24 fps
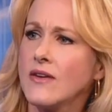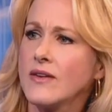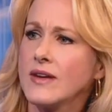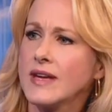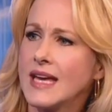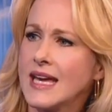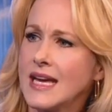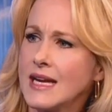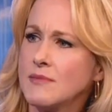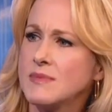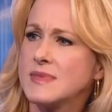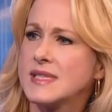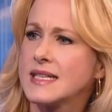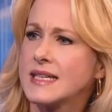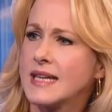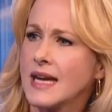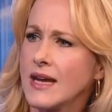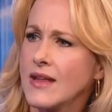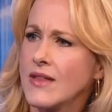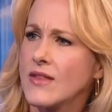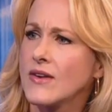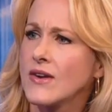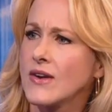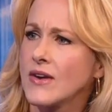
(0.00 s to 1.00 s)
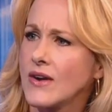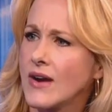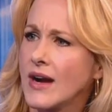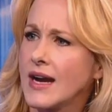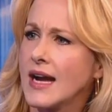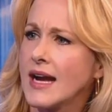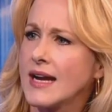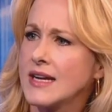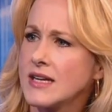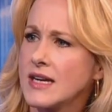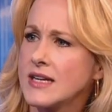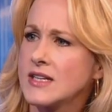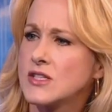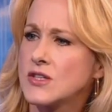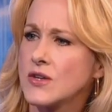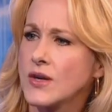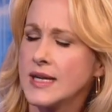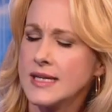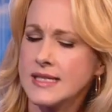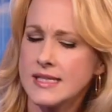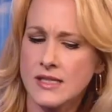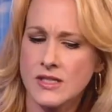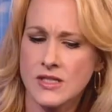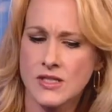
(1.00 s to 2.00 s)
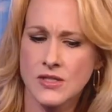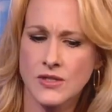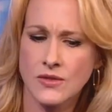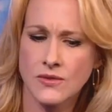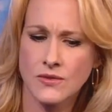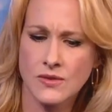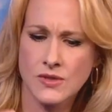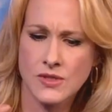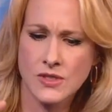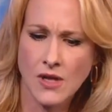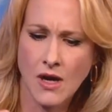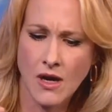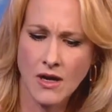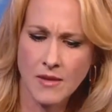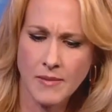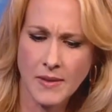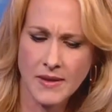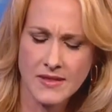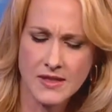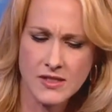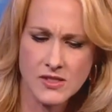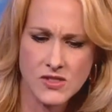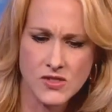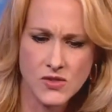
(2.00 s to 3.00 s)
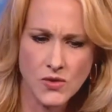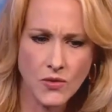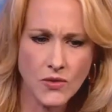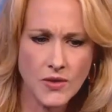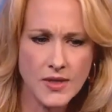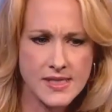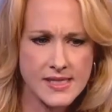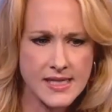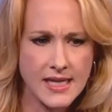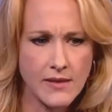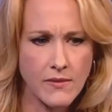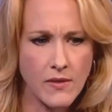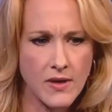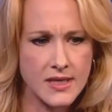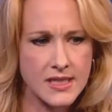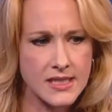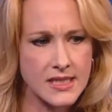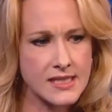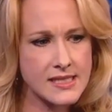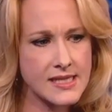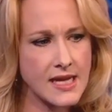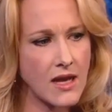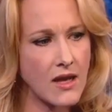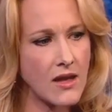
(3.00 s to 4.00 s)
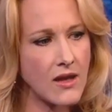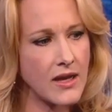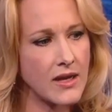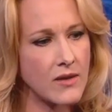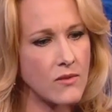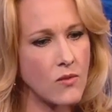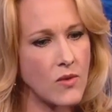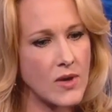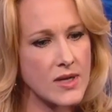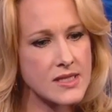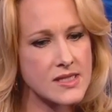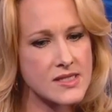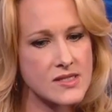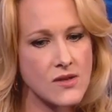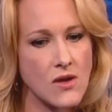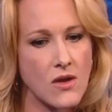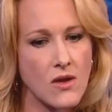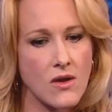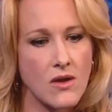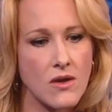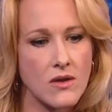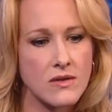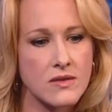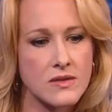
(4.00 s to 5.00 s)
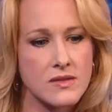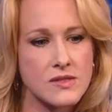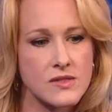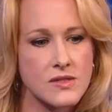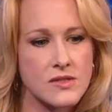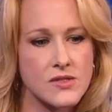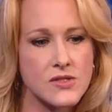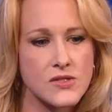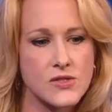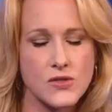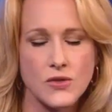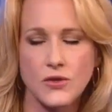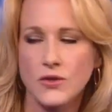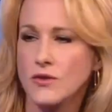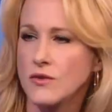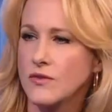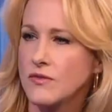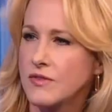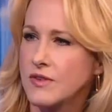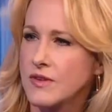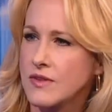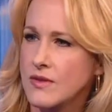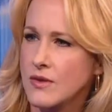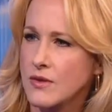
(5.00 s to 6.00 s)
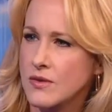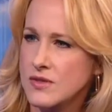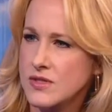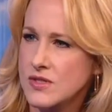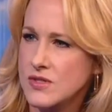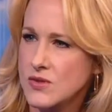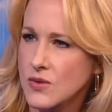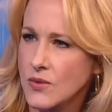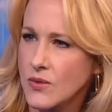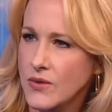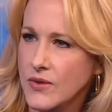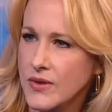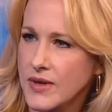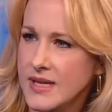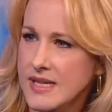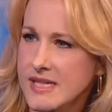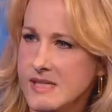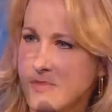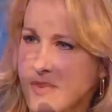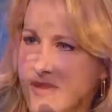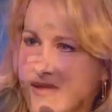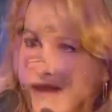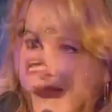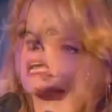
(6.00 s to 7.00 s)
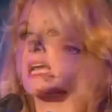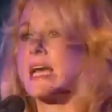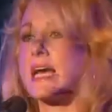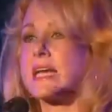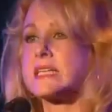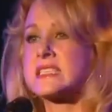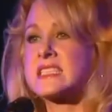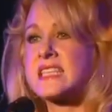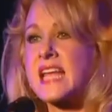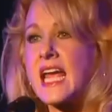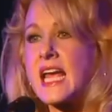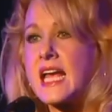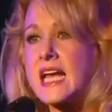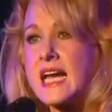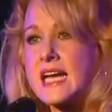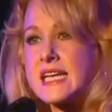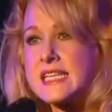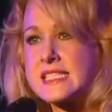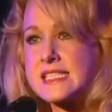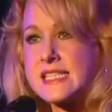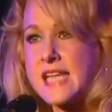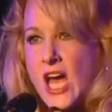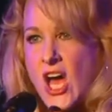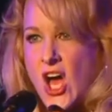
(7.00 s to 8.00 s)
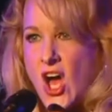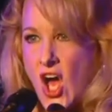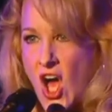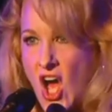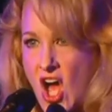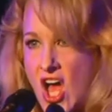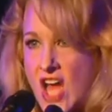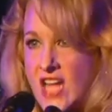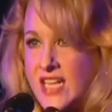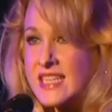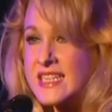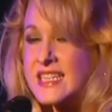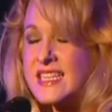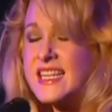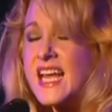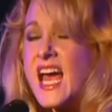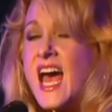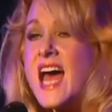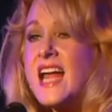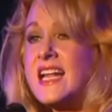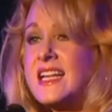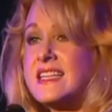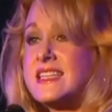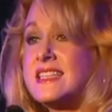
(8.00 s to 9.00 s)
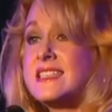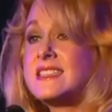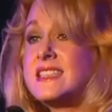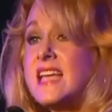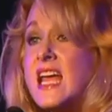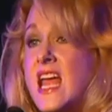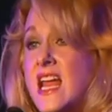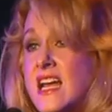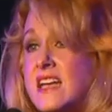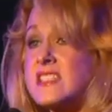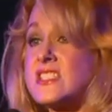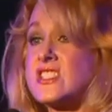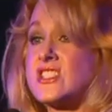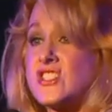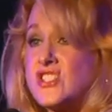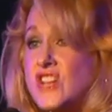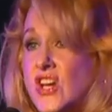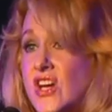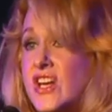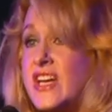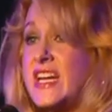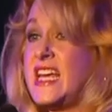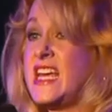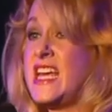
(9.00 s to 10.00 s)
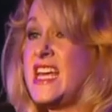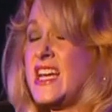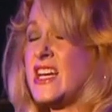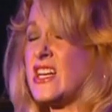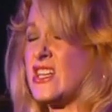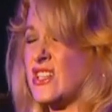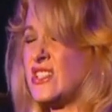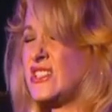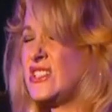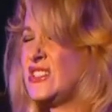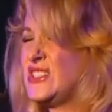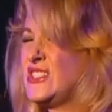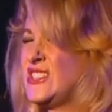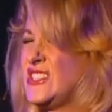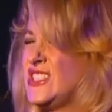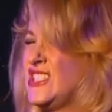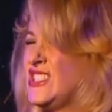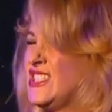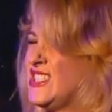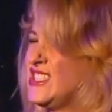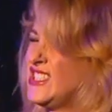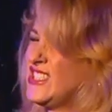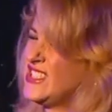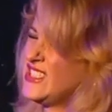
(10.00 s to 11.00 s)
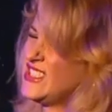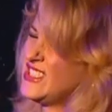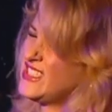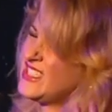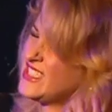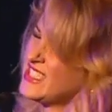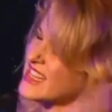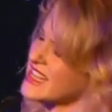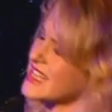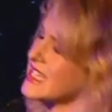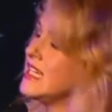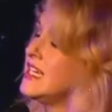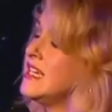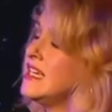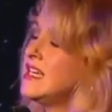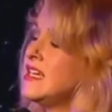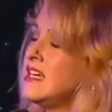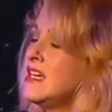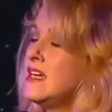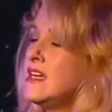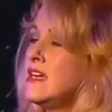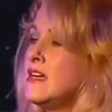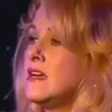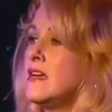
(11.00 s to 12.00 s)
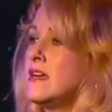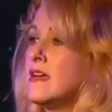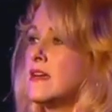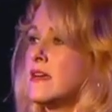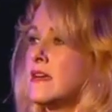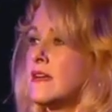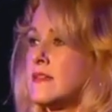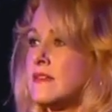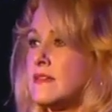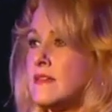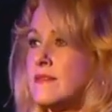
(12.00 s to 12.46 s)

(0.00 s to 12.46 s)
Broadway how it came stuff. together. I, I, tried to, to, talk about the stories that I wanted to tell and what songs served those stories, but then I chose songs that I loved and found stories that that went with this the song.